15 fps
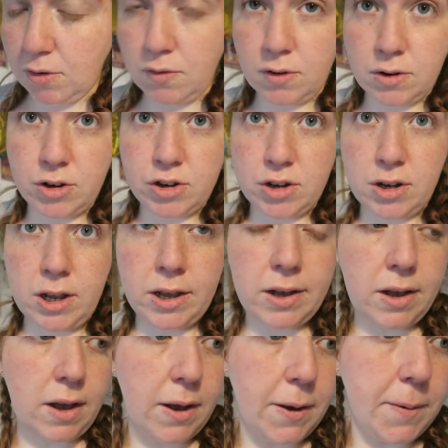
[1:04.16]
to function.
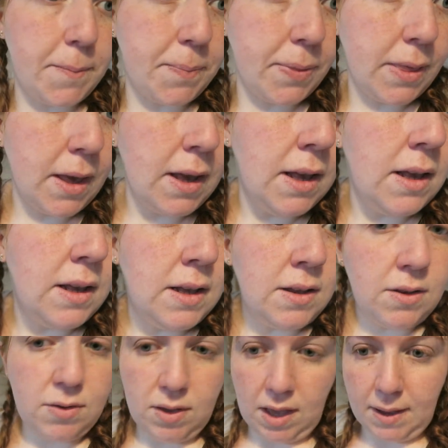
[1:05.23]

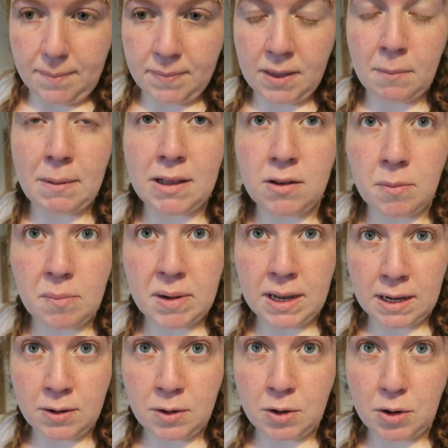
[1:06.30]
So yeah, I might
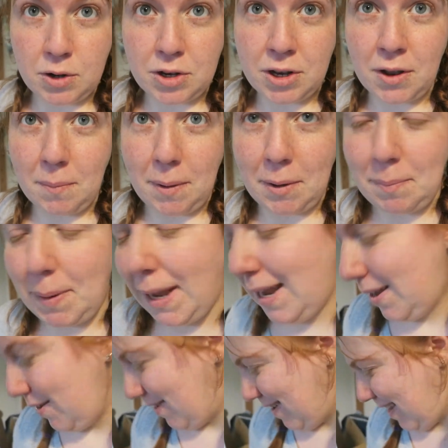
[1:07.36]
complain a lot about
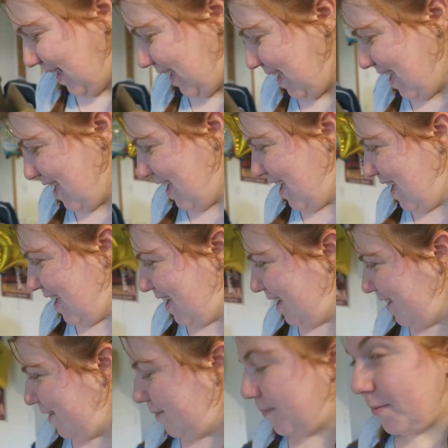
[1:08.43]
pain today.
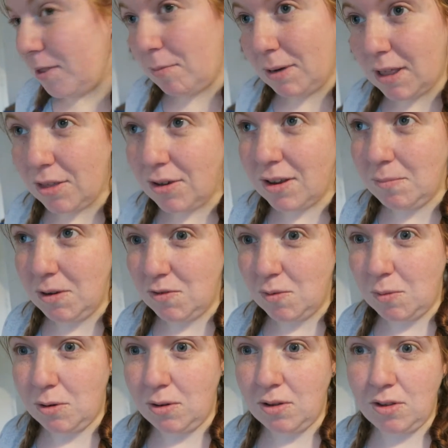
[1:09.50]
The weather is
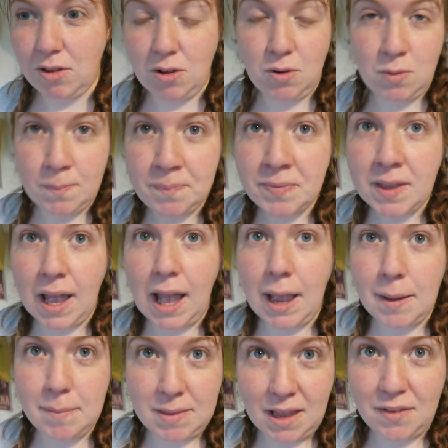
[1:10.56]
miserable, so
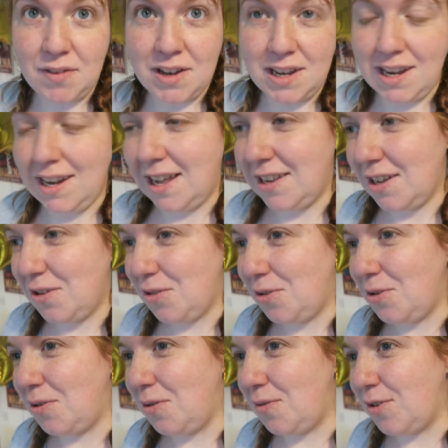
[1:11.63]
I'm definitely glad I got
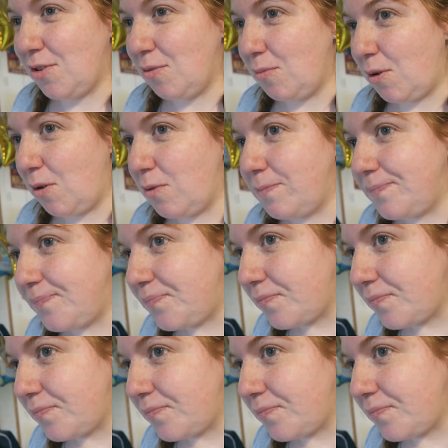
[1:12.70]
the hole for tomorrow.